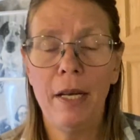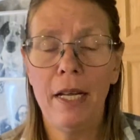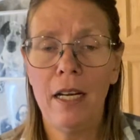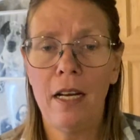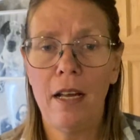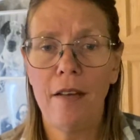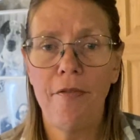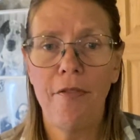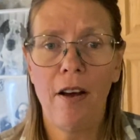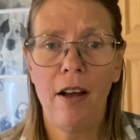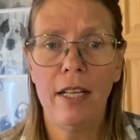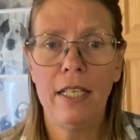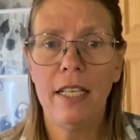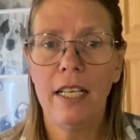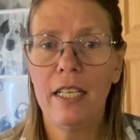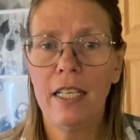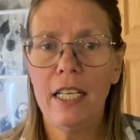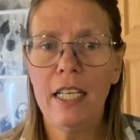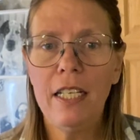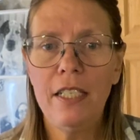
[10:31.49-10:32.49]
and I find
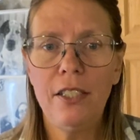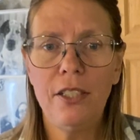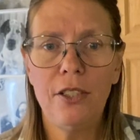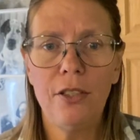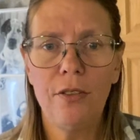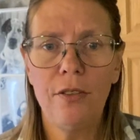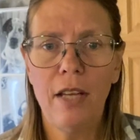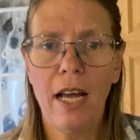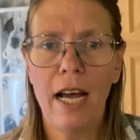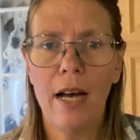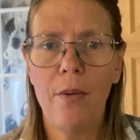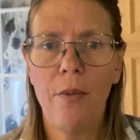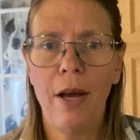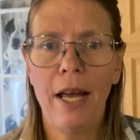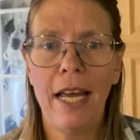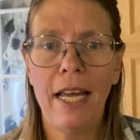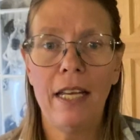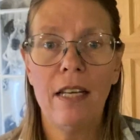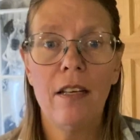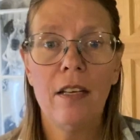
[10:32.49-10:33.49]
it easier that
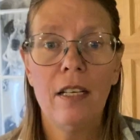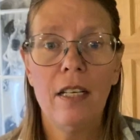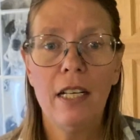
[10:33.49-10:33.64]
way.